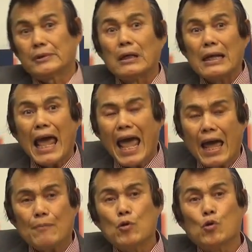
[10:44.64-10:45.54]

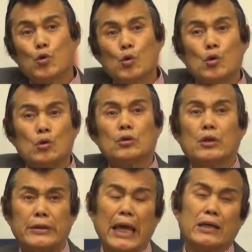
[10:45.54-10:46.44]
Lamb who
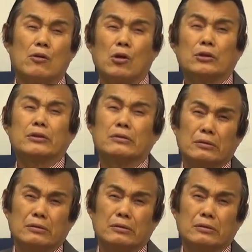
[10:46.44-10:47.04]
take out